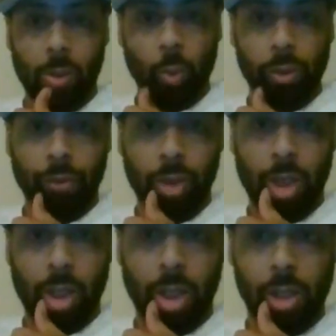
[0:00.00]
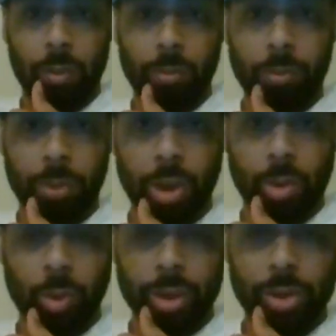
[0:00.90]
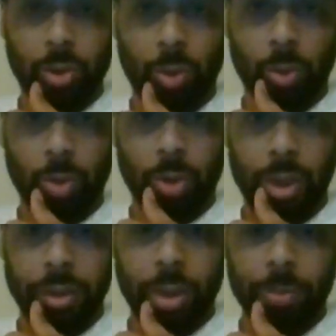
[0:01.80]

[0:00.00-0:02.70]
with B.D. Russell, and they